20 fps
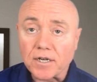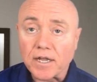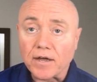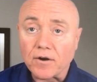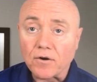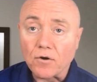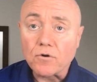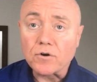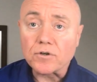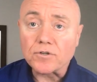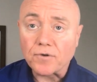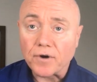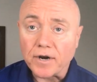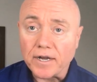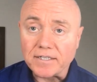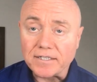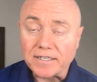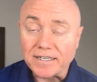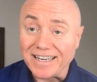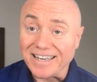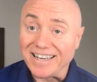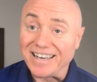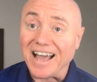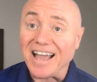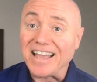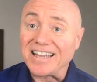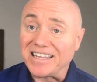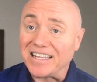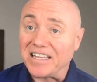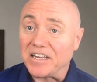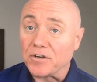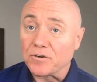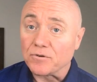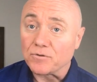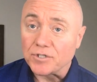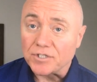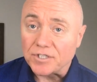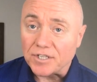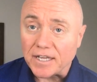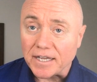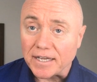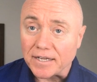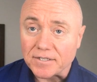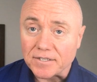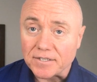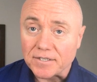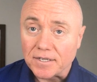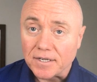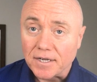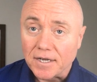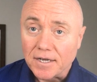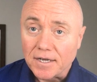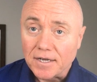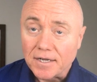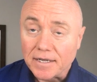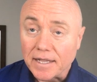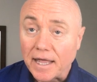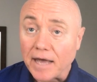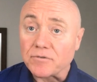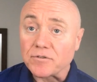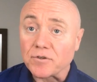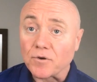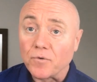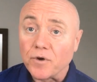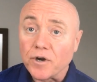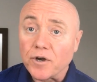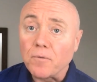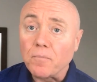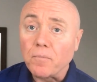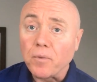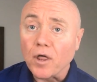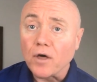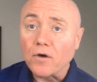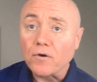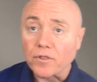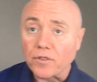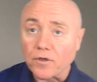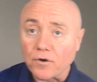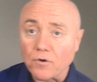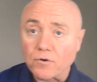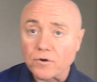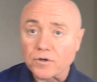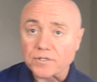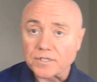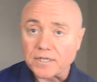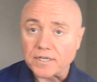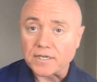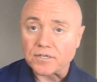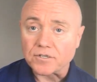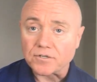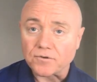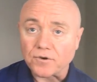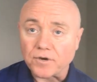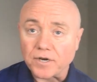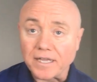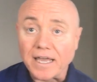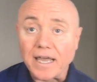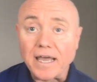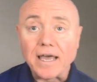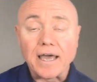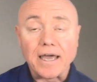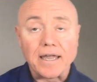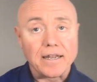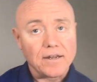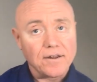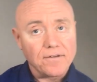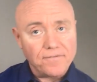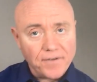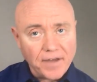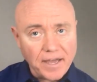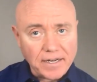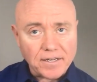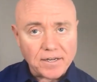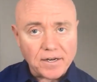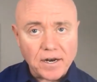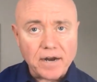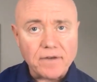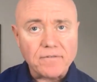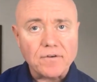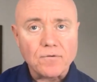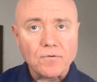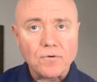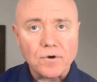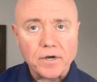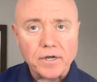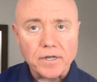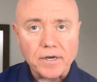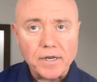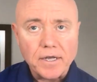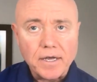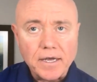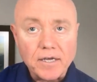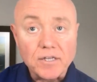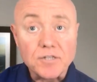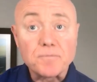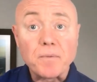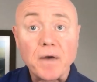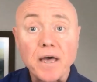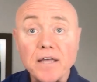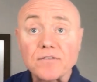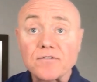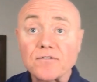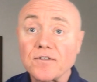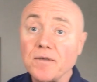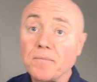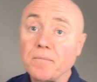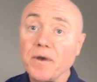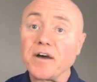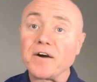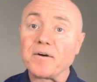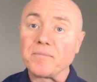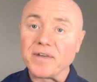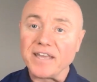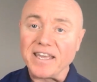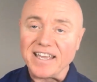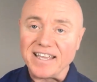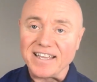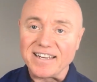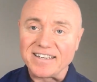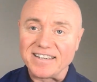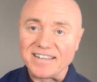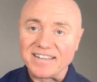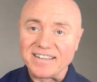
down horse racing in 1906. And that was a real blow to the horse industry, and it affected everyone, especially Meade.